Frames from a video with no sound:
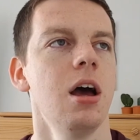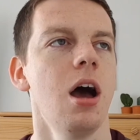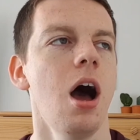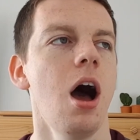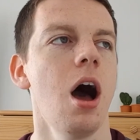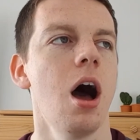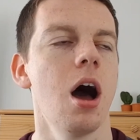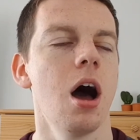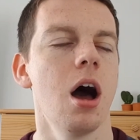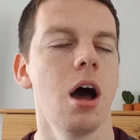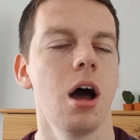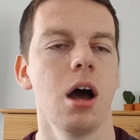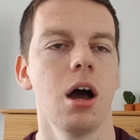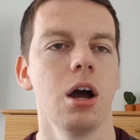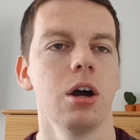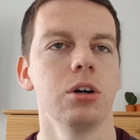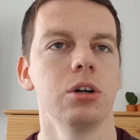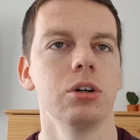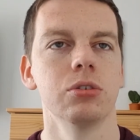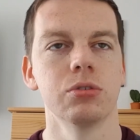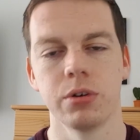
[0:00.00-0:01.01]
are a
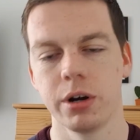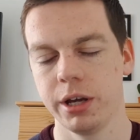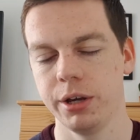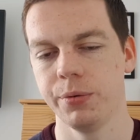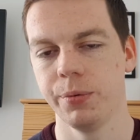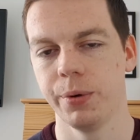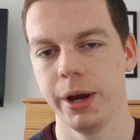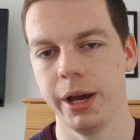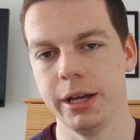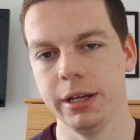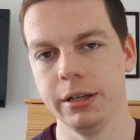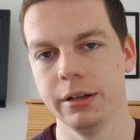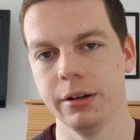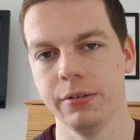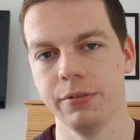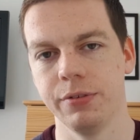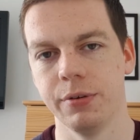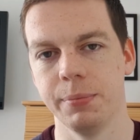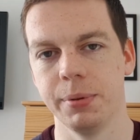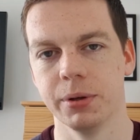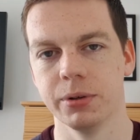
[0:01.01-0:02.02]
great way
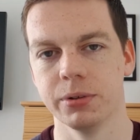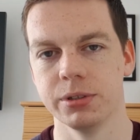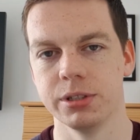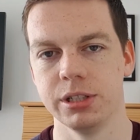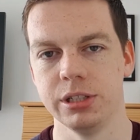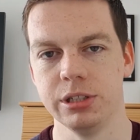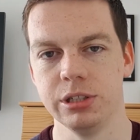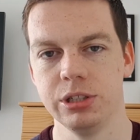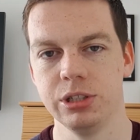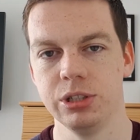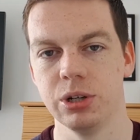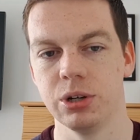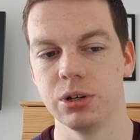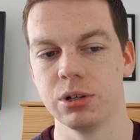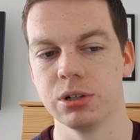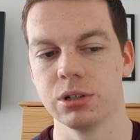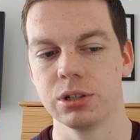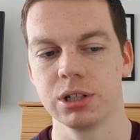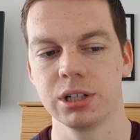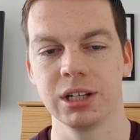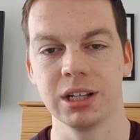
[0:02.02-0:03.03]
for building your
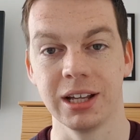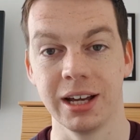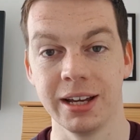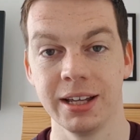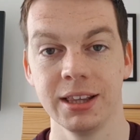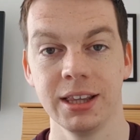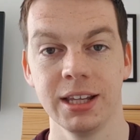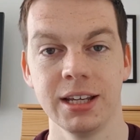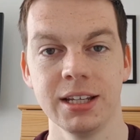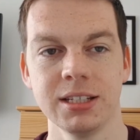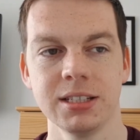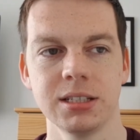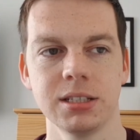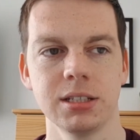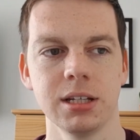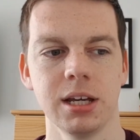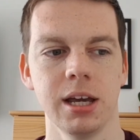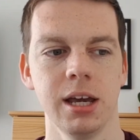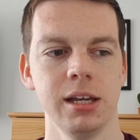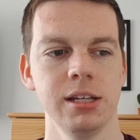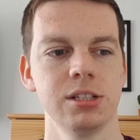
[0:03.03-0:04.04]
client list.
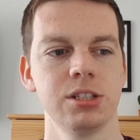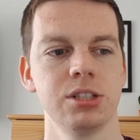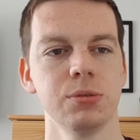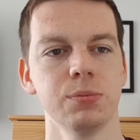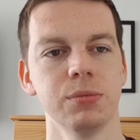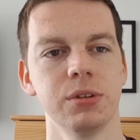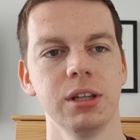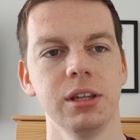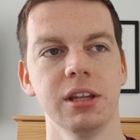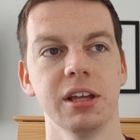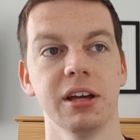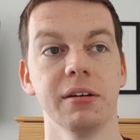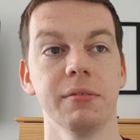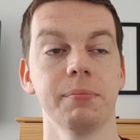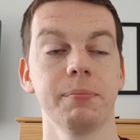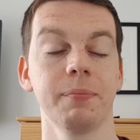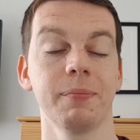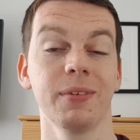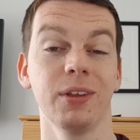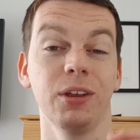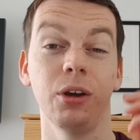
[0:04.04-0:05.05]
It's something that
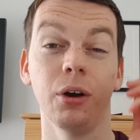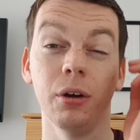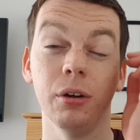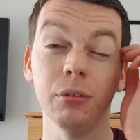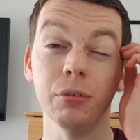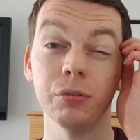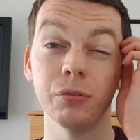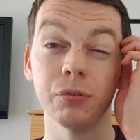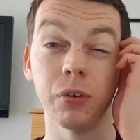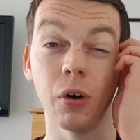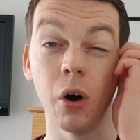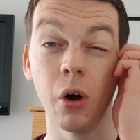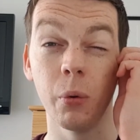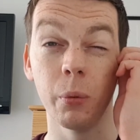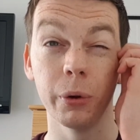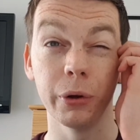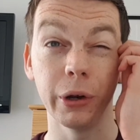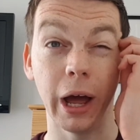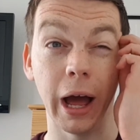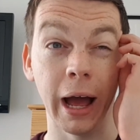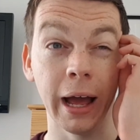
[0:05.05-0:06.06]
going
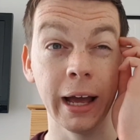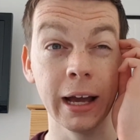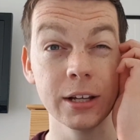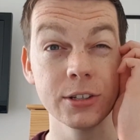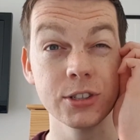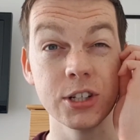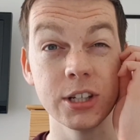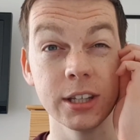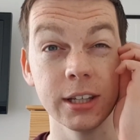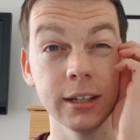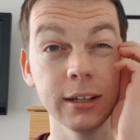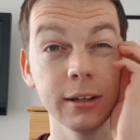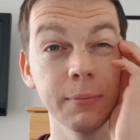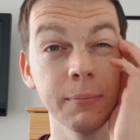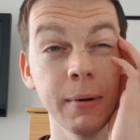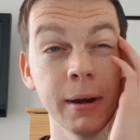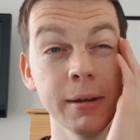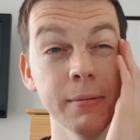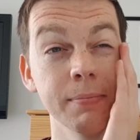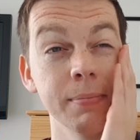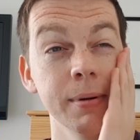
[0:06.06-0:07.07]
forward I actually think
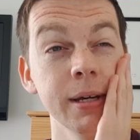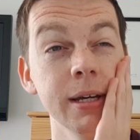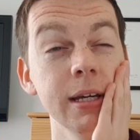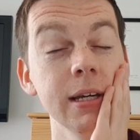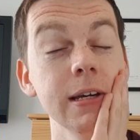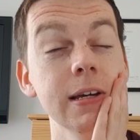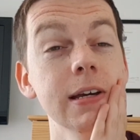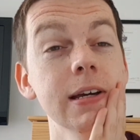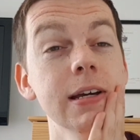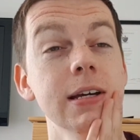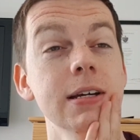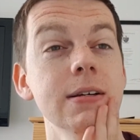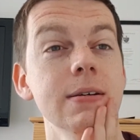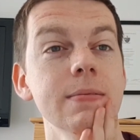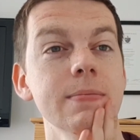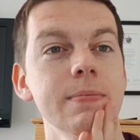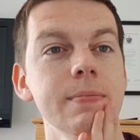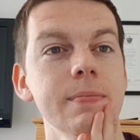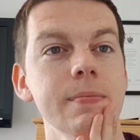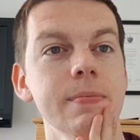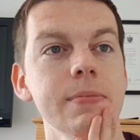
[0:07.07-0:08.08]
might be,
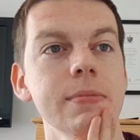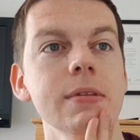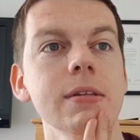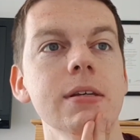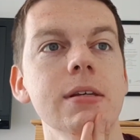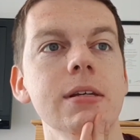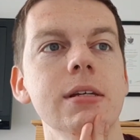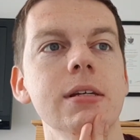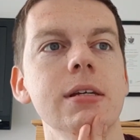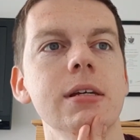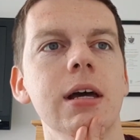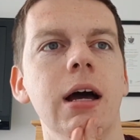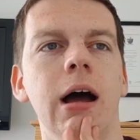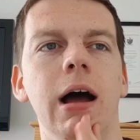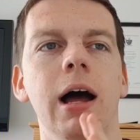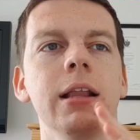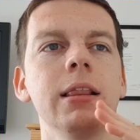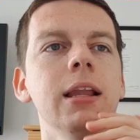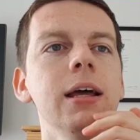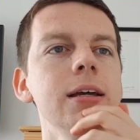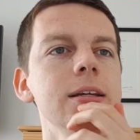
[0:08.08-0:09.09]

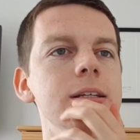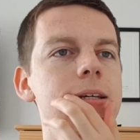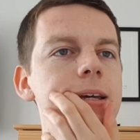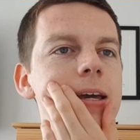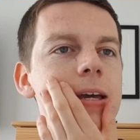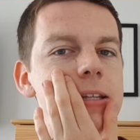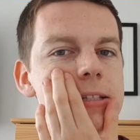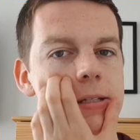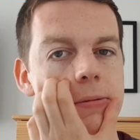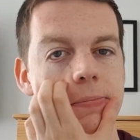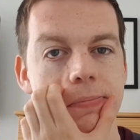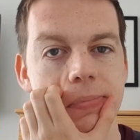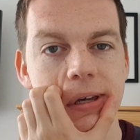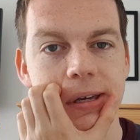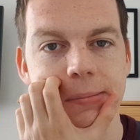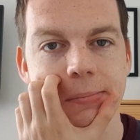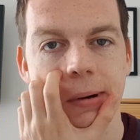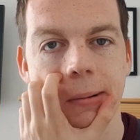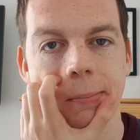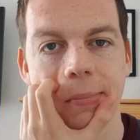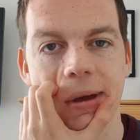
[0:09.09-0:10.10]
I'd like it to be
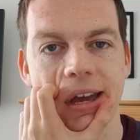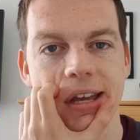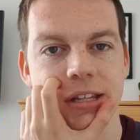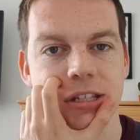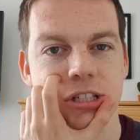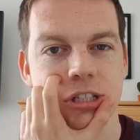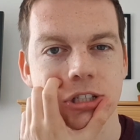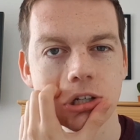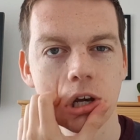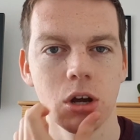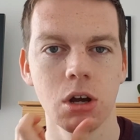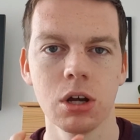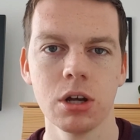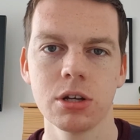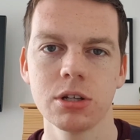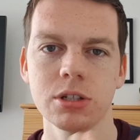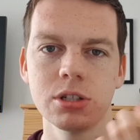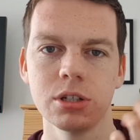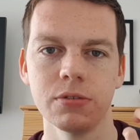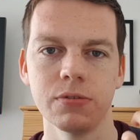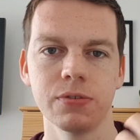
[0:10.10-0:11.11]
my main
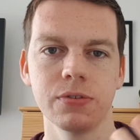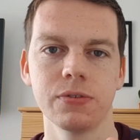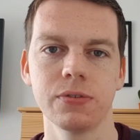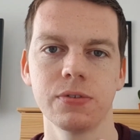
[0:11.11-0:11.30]
source of